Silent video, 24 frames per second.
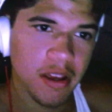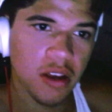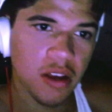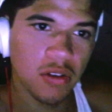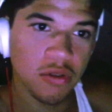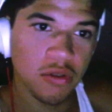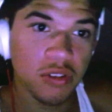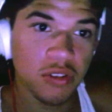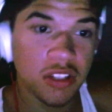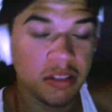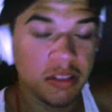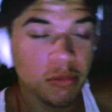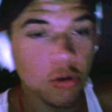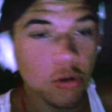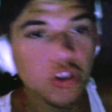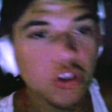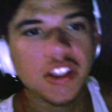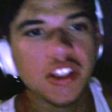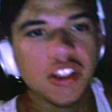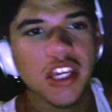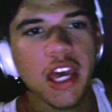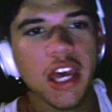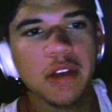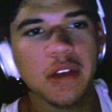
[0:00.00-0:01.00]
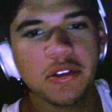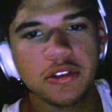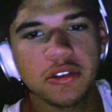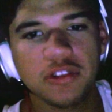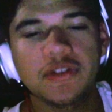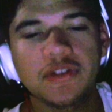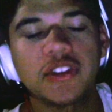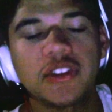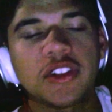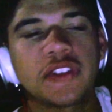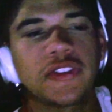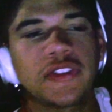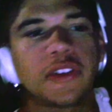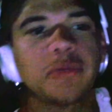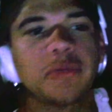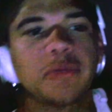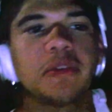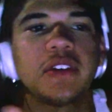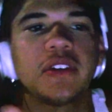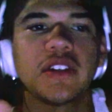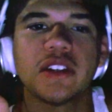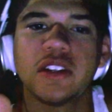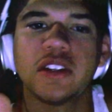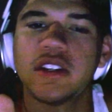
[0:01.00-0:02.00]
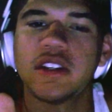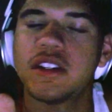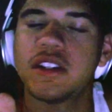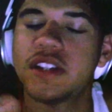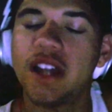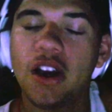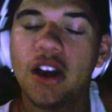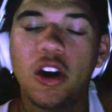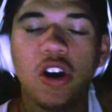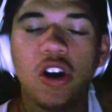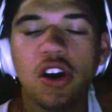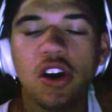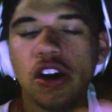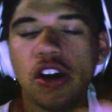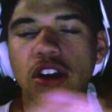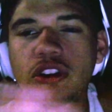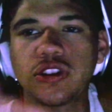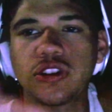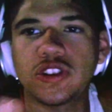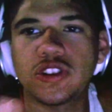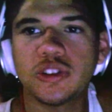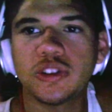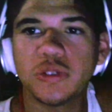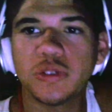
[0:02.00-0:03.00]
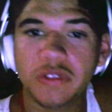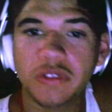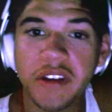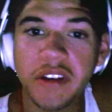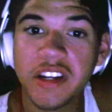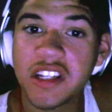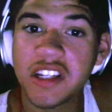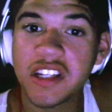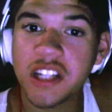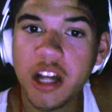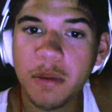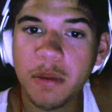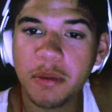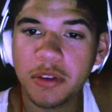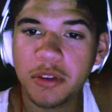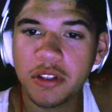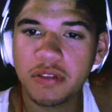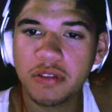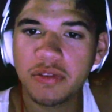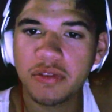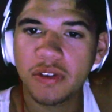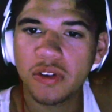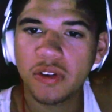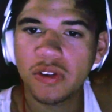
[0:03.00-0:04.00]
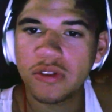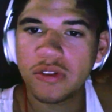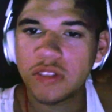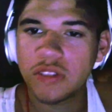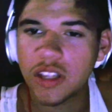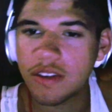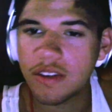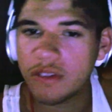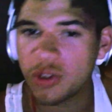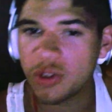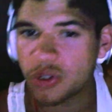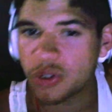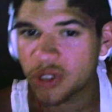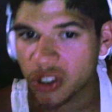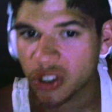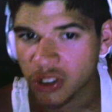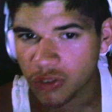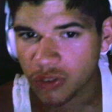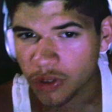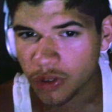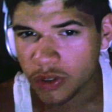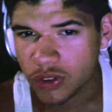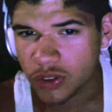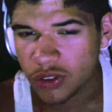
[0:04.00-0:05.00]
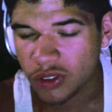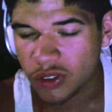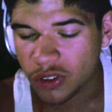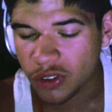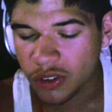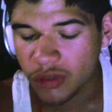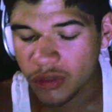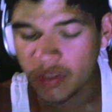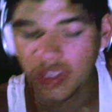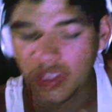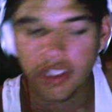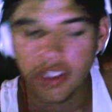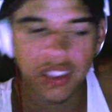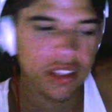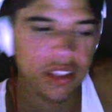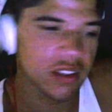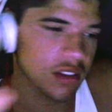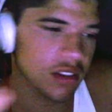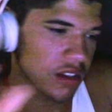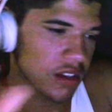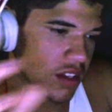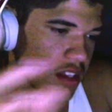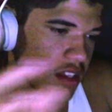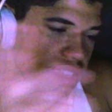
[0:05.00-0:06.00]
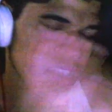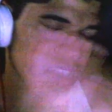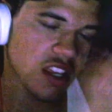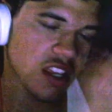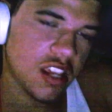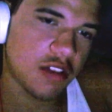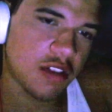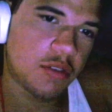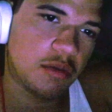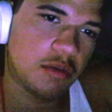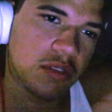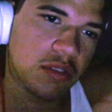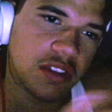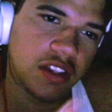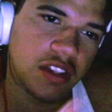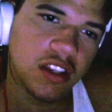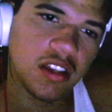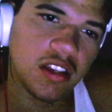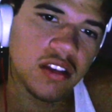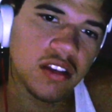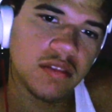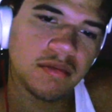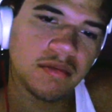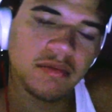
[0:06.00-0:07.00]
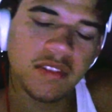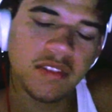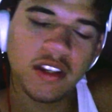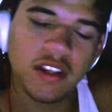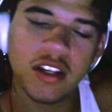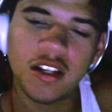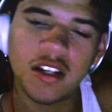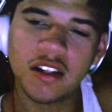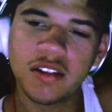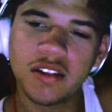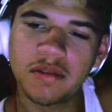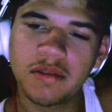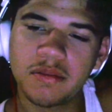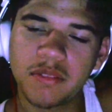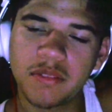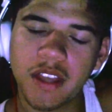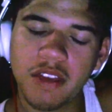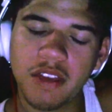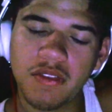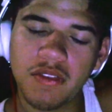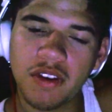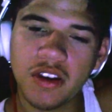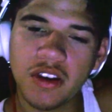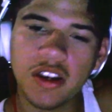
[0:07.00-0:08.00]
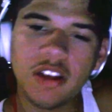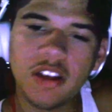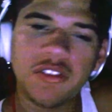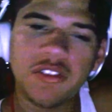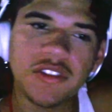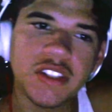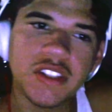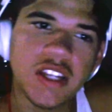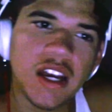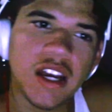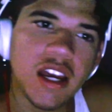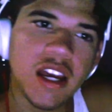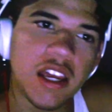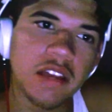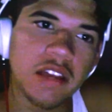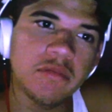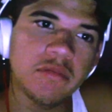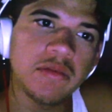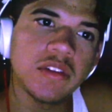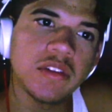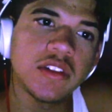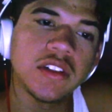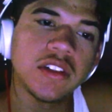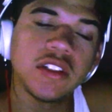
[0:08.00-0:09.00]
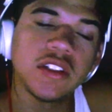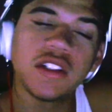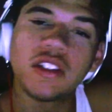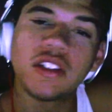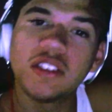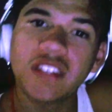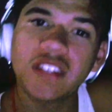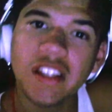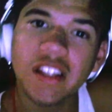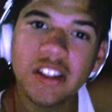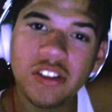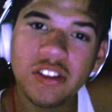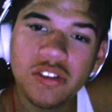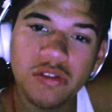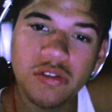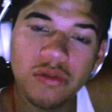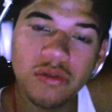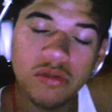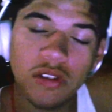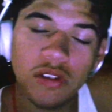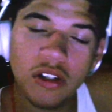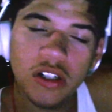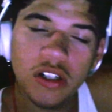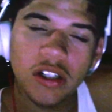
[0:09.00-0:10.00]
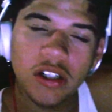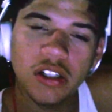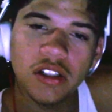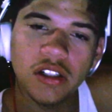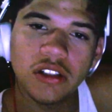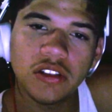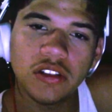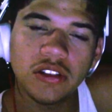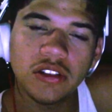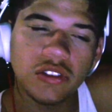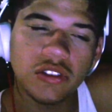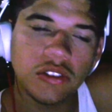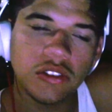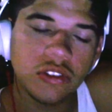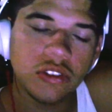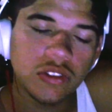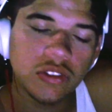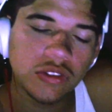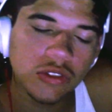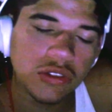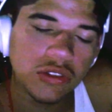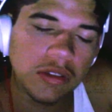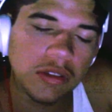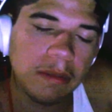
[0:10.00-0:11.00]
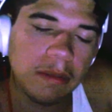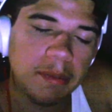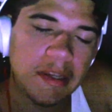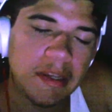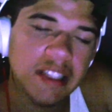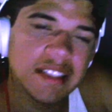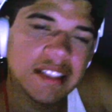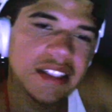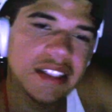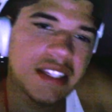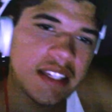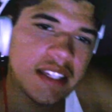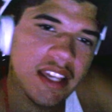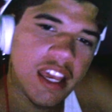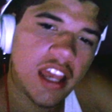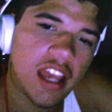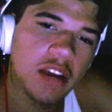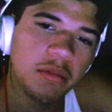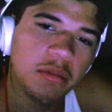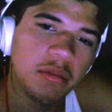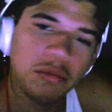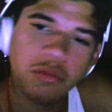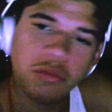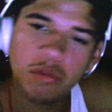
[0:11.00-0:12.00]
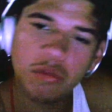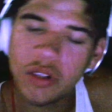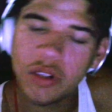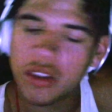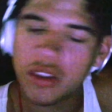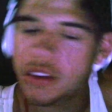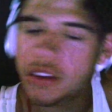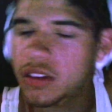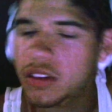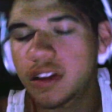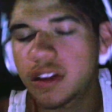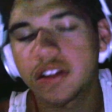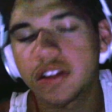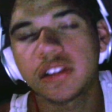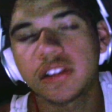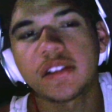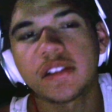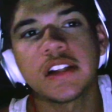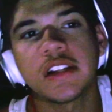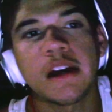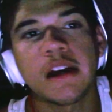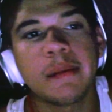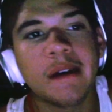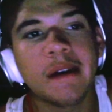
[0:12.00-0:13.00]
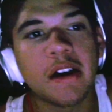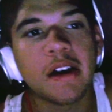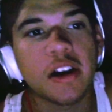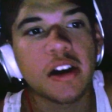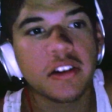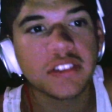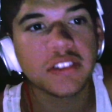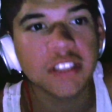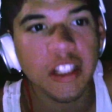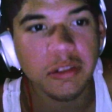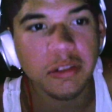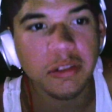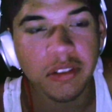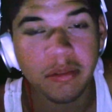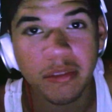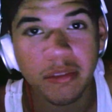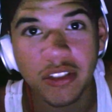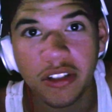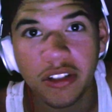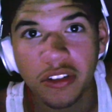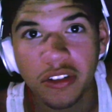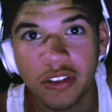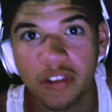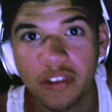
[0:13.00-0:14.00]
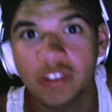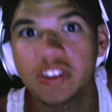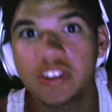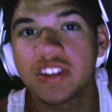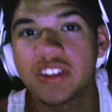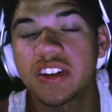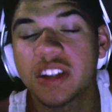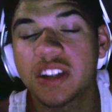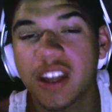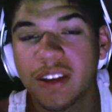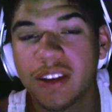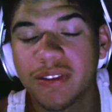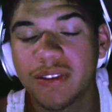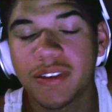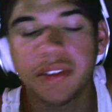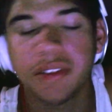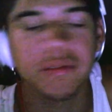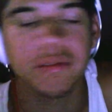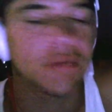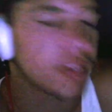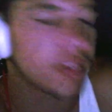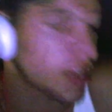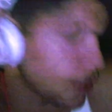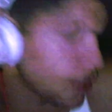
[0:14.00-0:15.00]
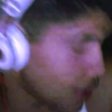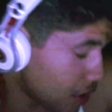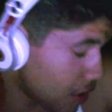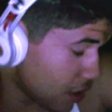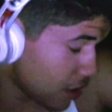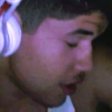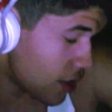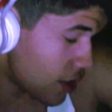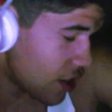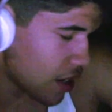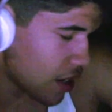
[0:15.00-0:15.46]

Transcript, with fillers: Jamie Bell, who does motion capture for this film. They all do a great job with their roles, even though the roles aren't really equally uh, given enough time. They do uh, do the best they can with the amount of subject material they're given.